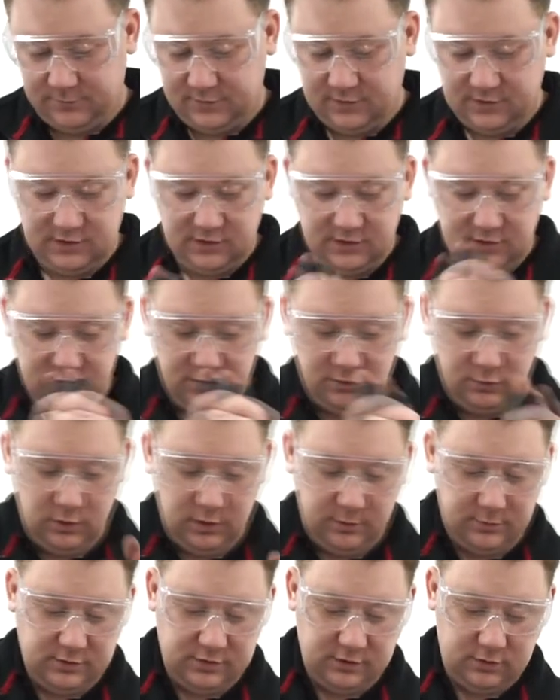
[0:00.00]
Just do
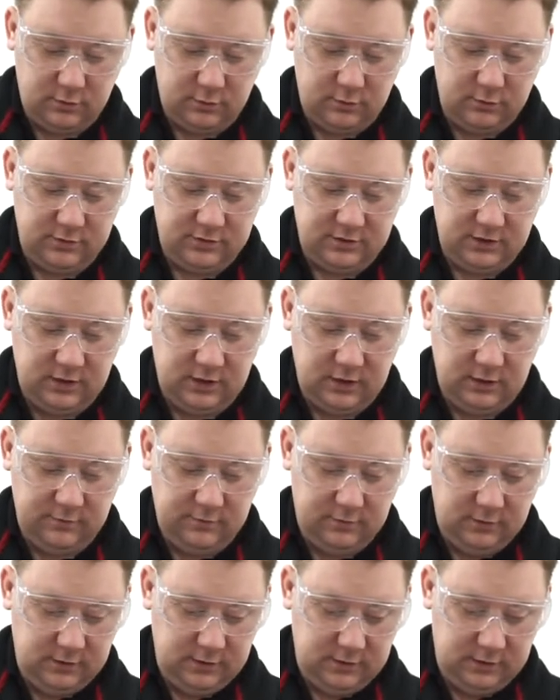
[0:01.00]
up the screws
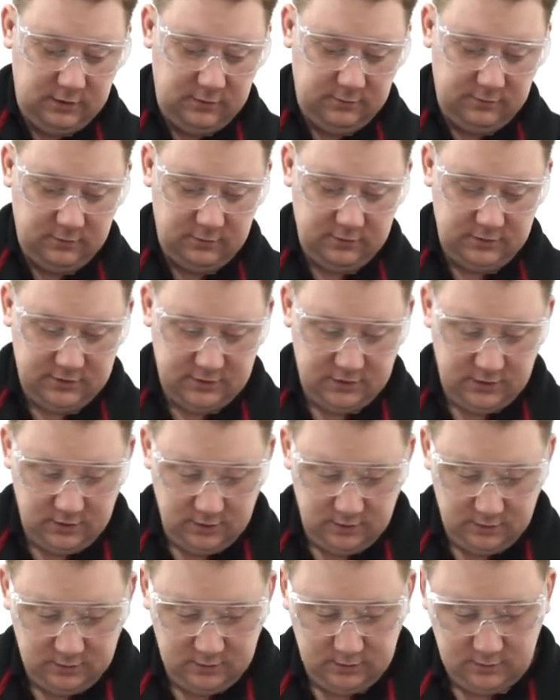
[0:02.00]
evenly for a
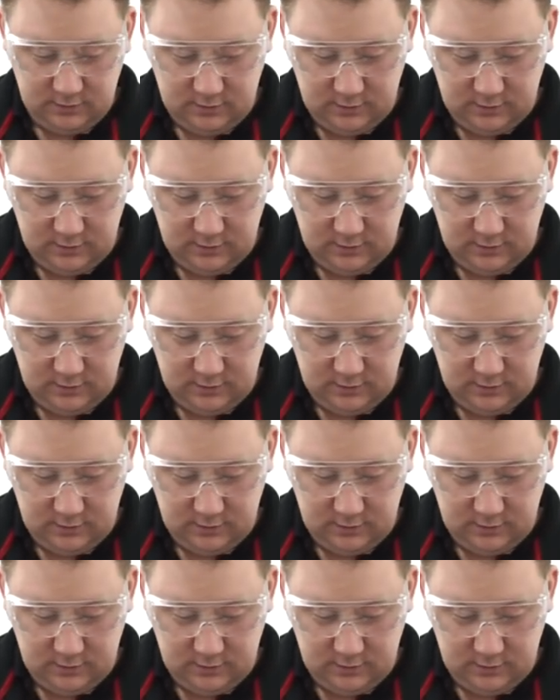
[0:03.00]
start,